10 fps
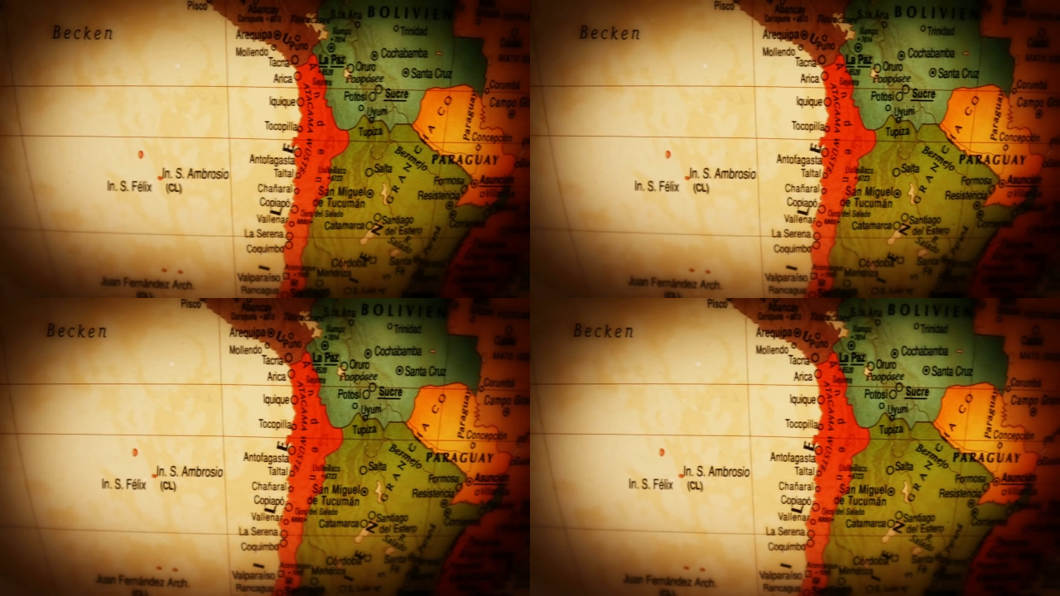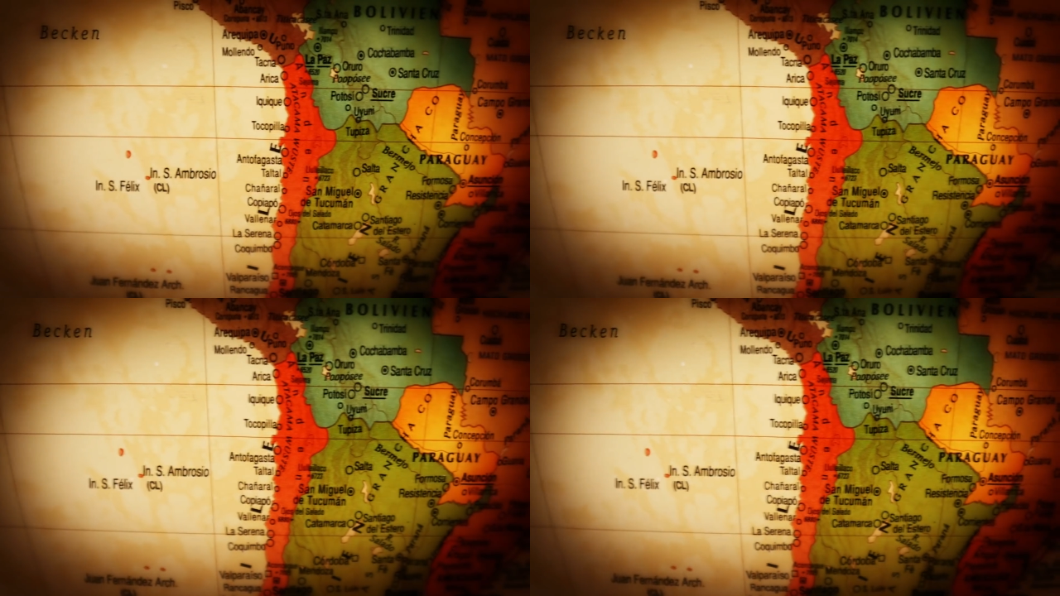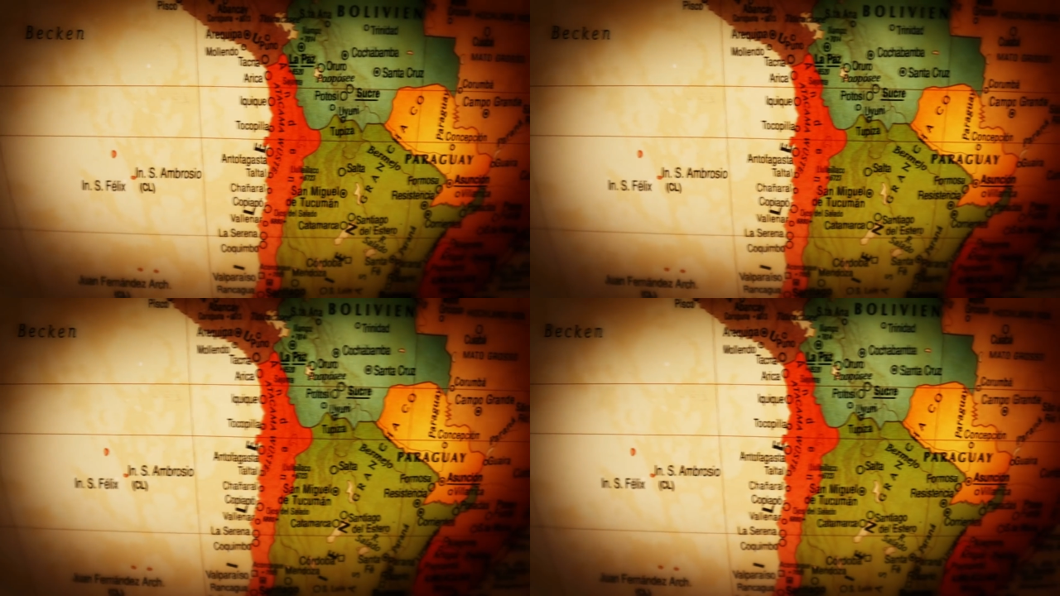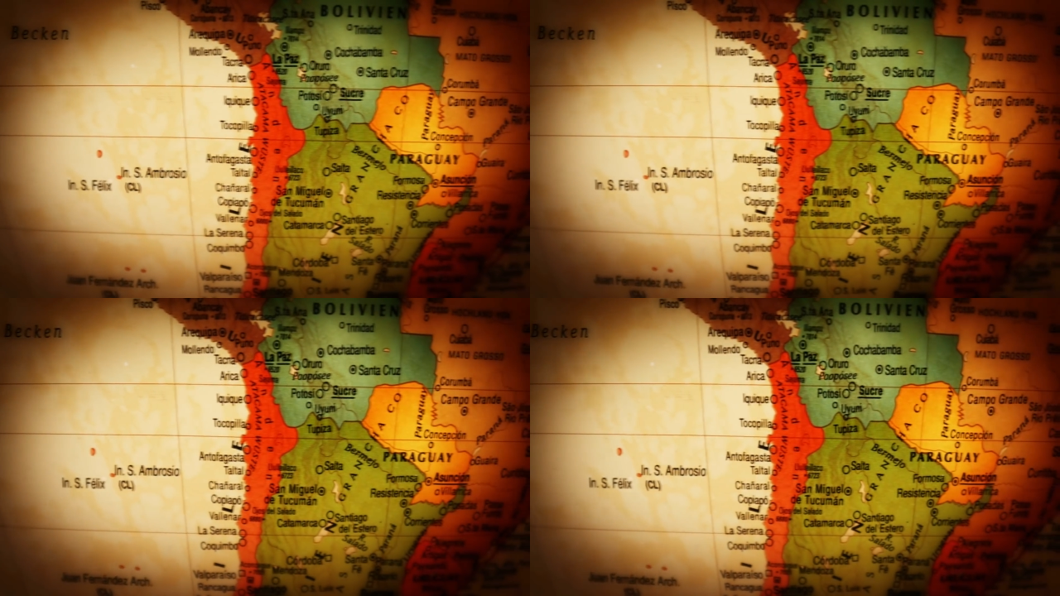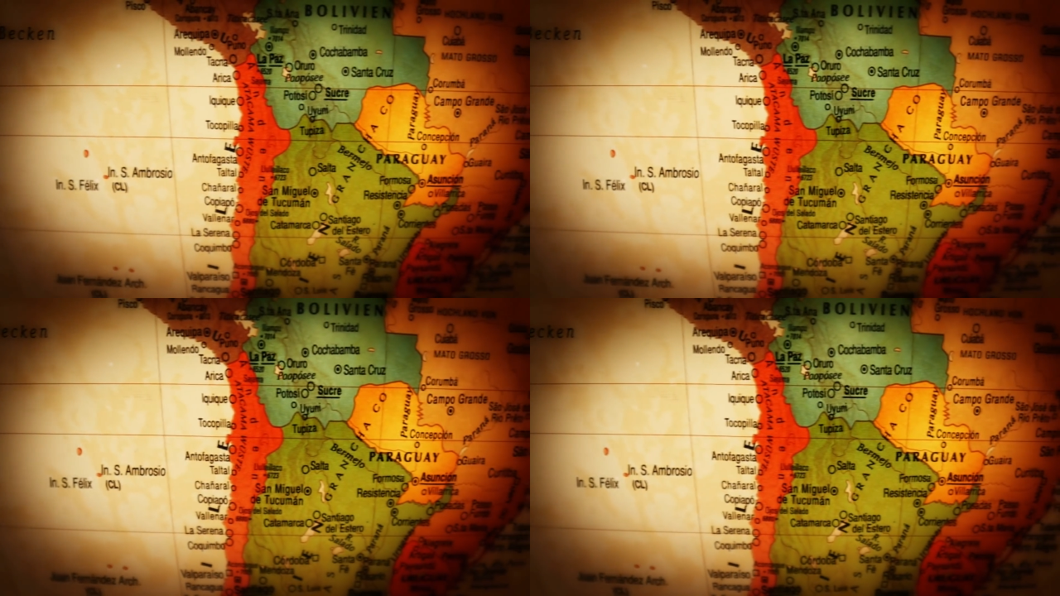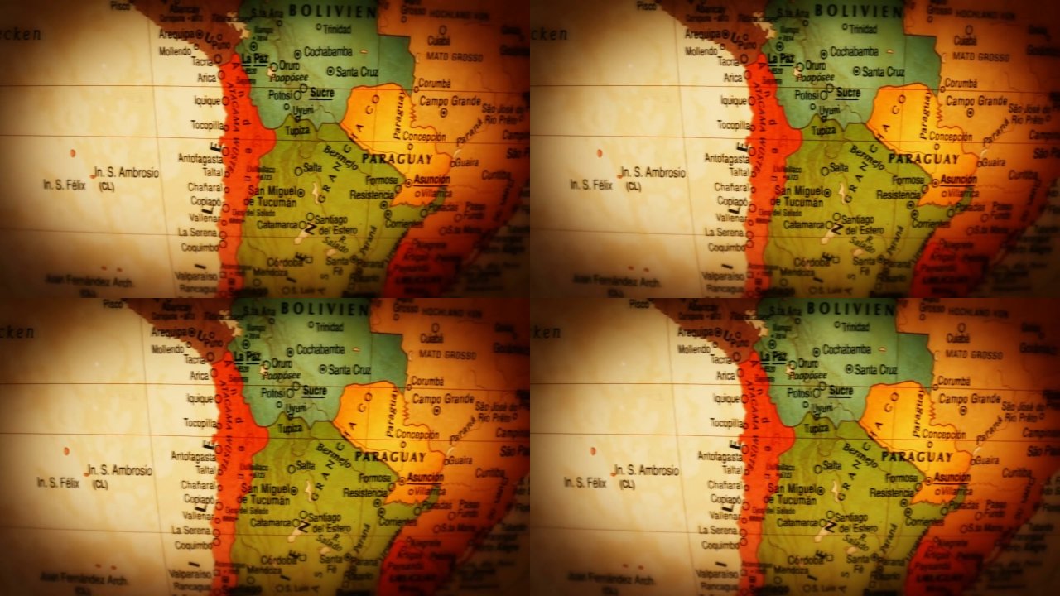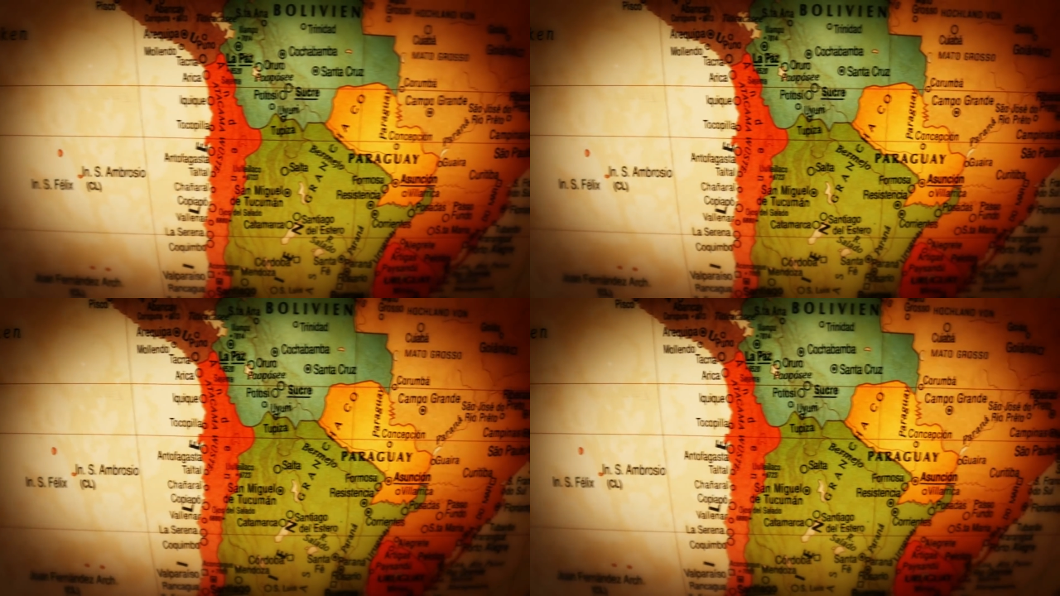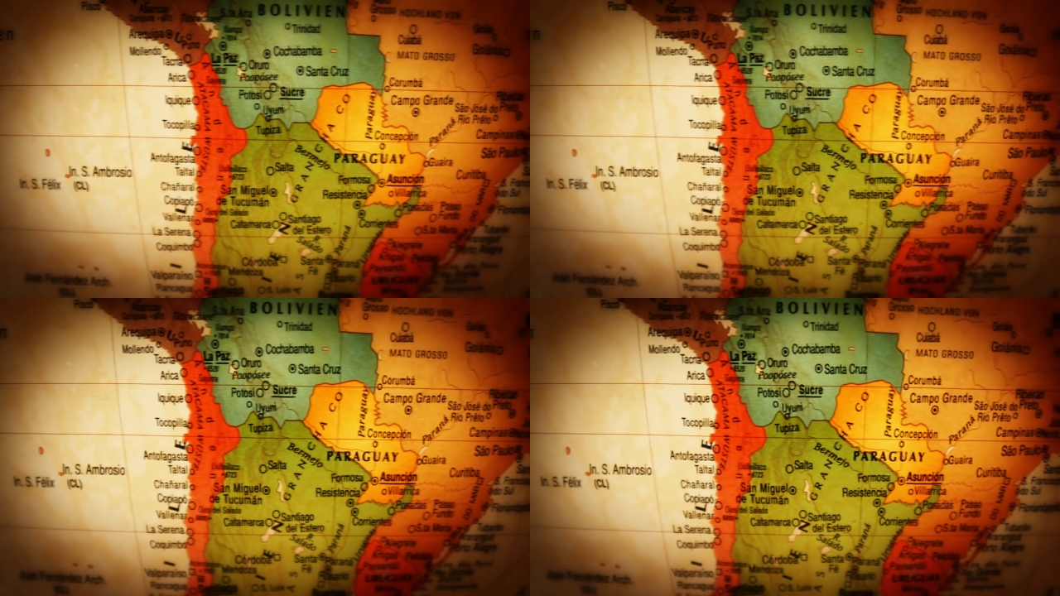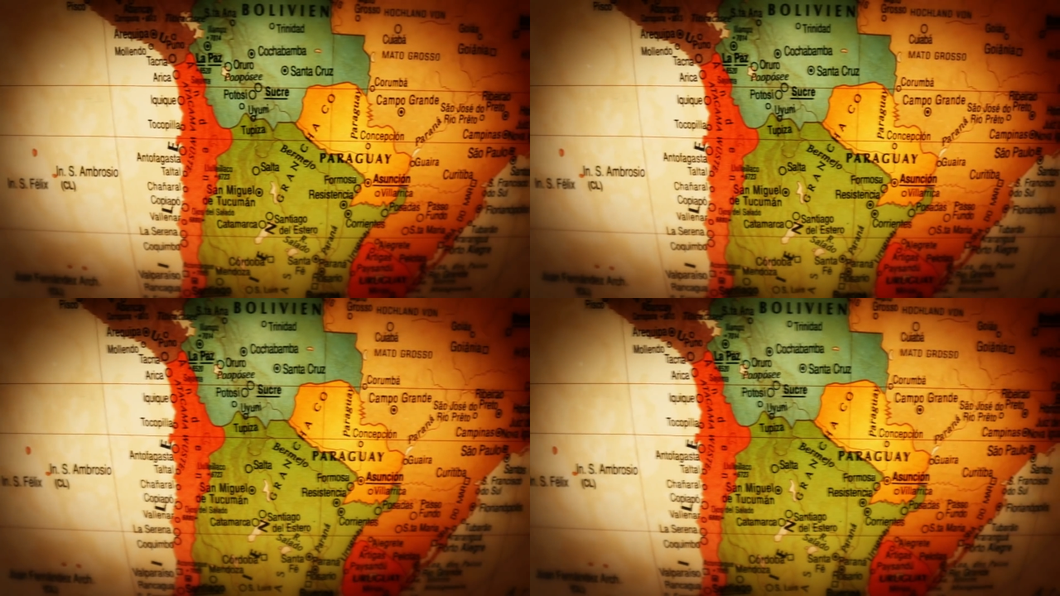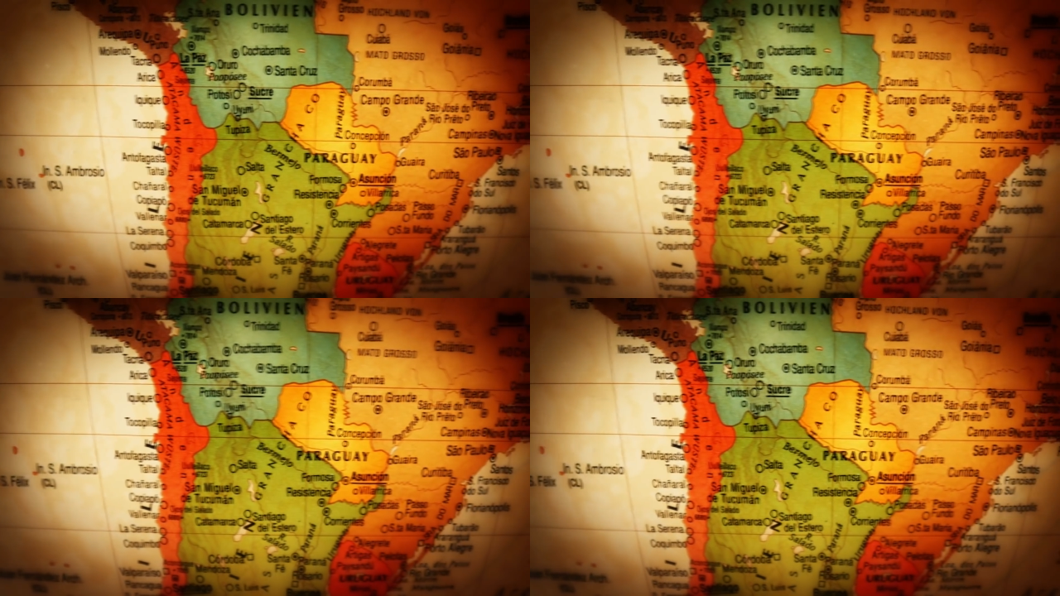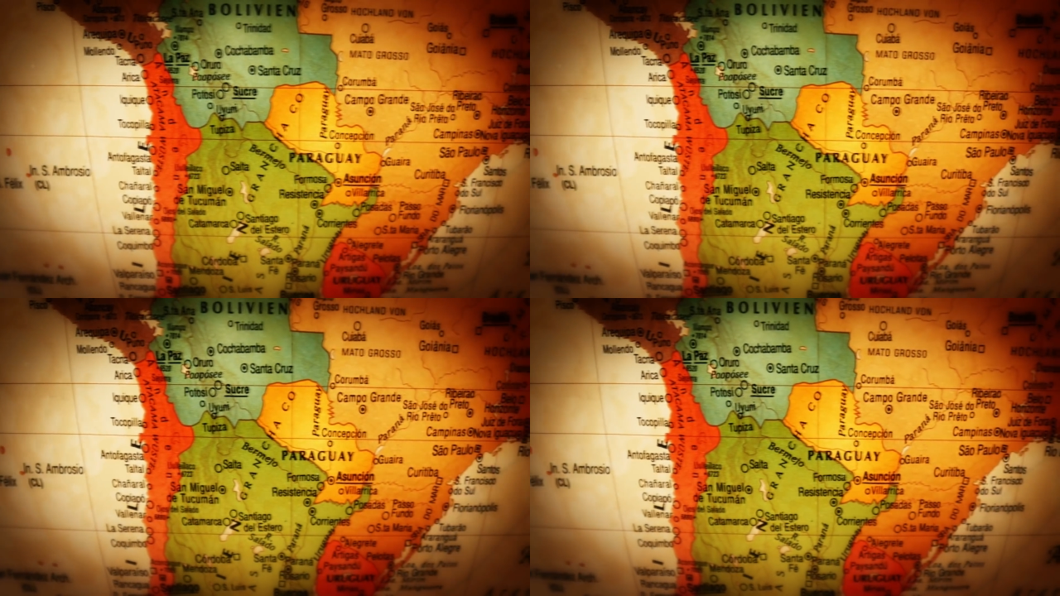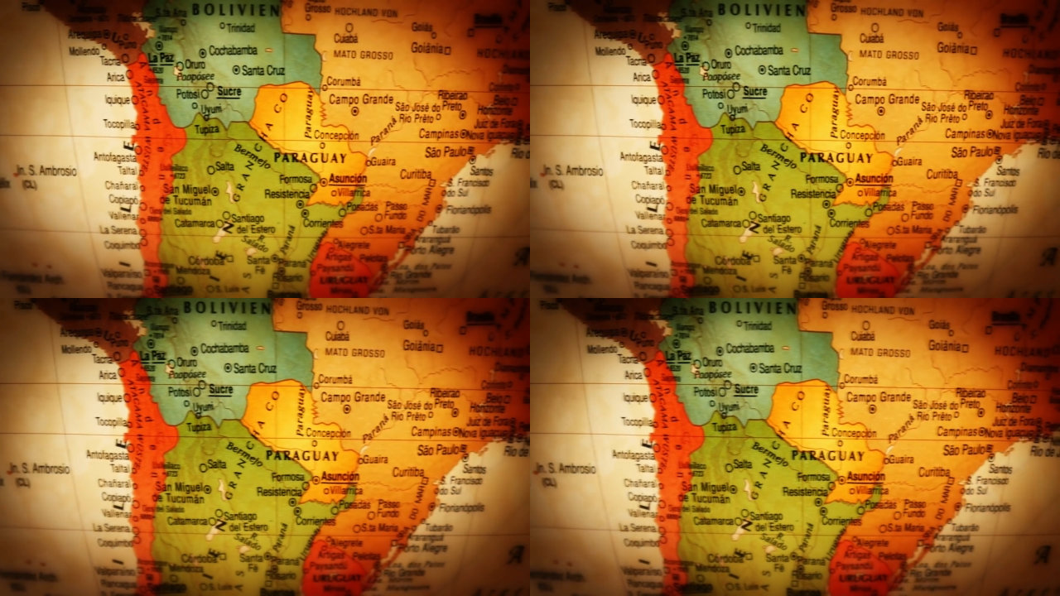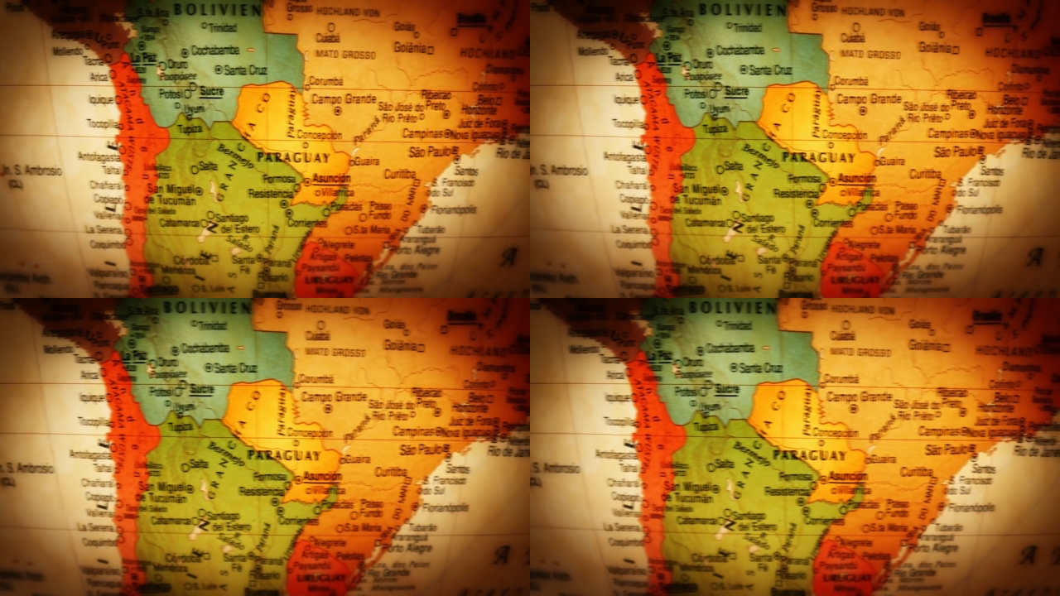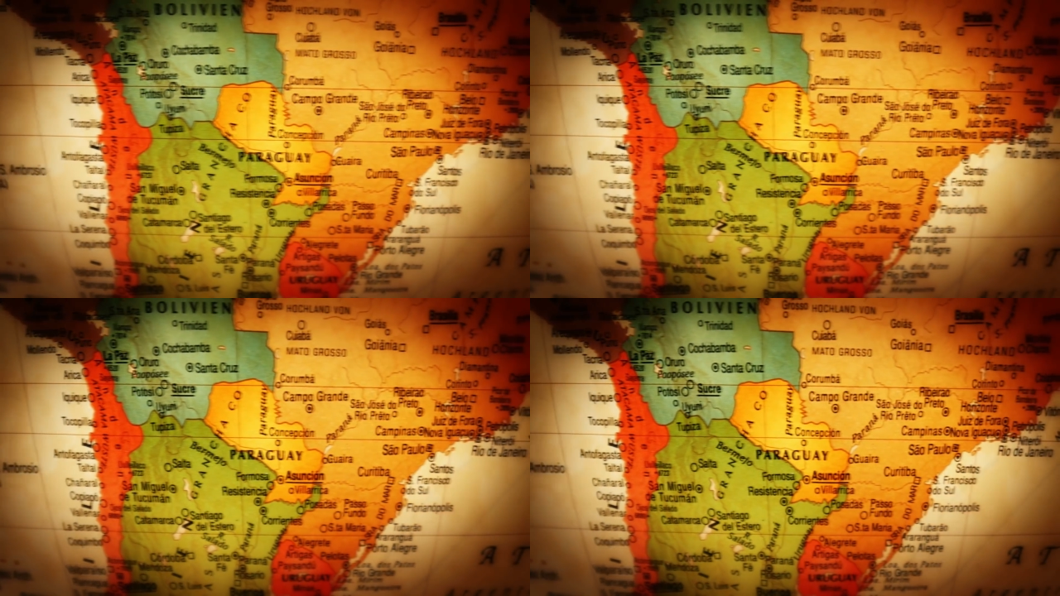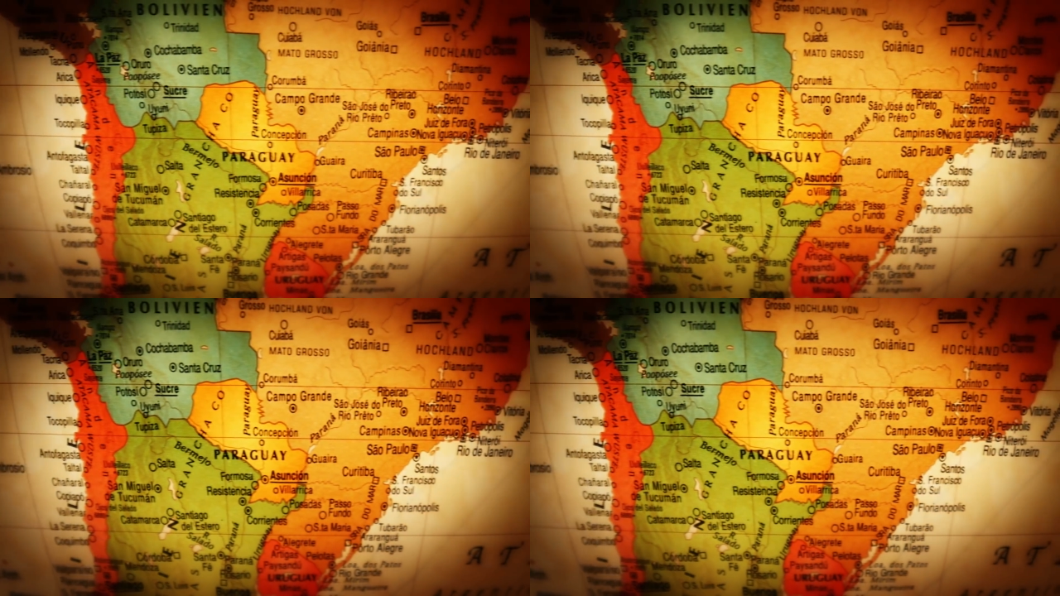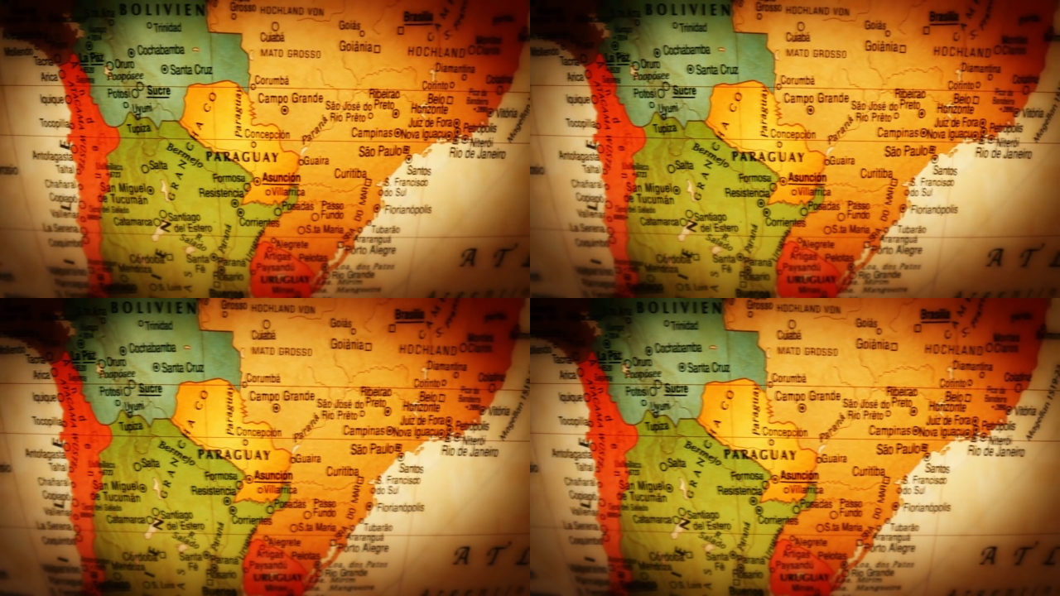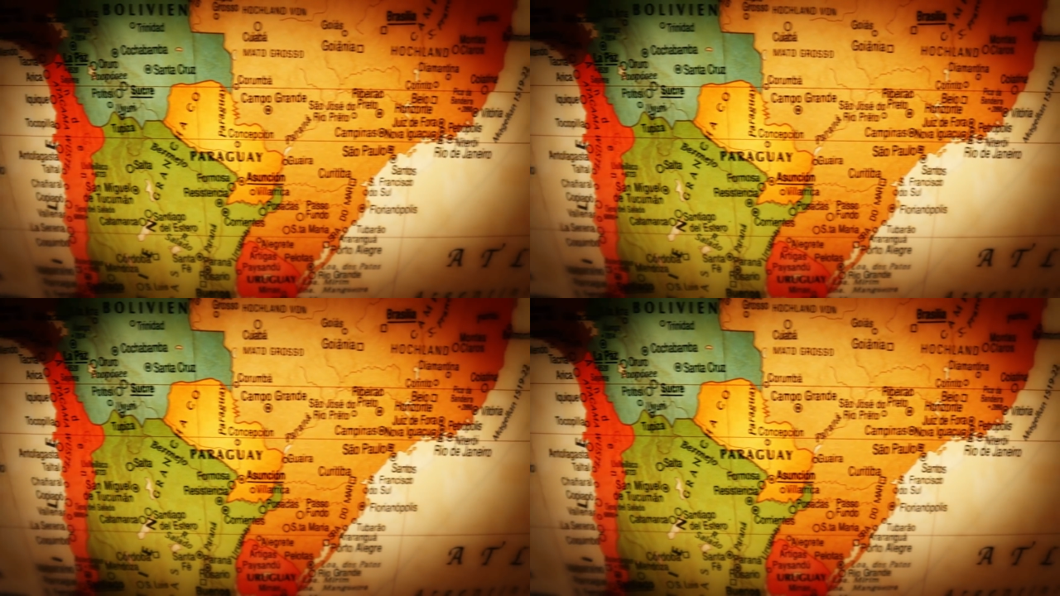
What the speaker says: [unreadable: no face in view]